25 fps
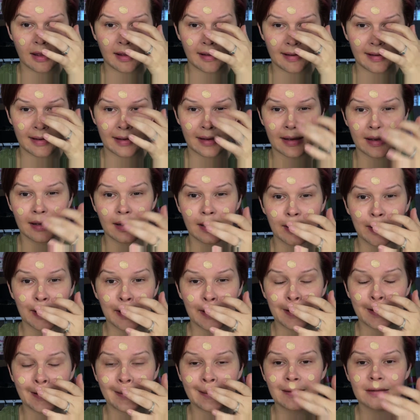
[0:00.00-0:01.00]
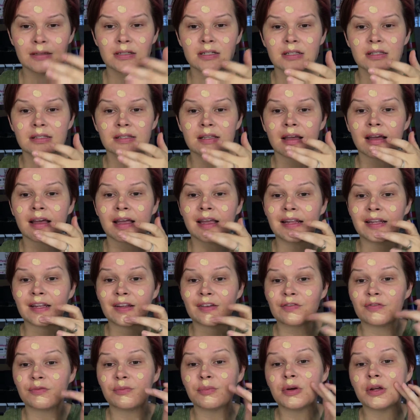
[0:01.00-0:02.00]
and just kind
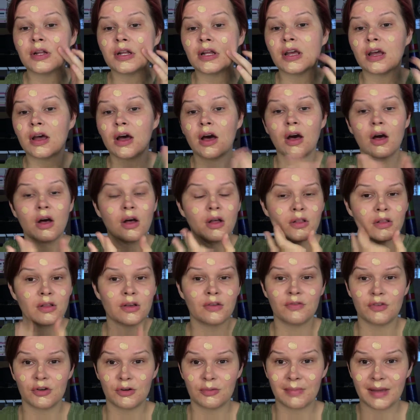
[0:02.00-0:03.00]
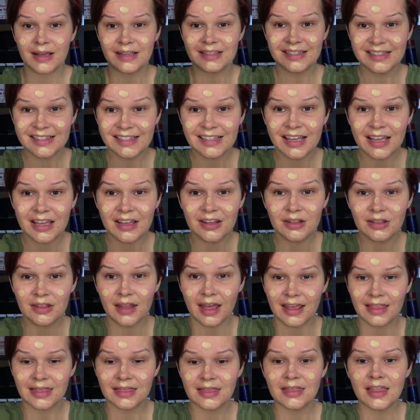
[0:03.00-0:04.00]
of put it all over my skin
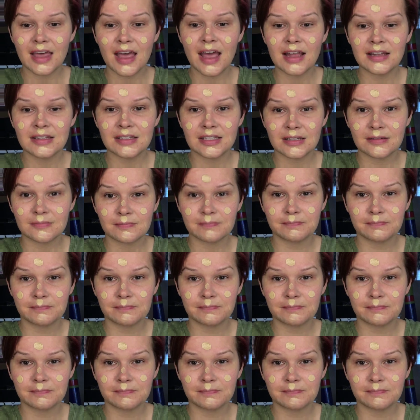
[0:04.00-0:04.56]
like that.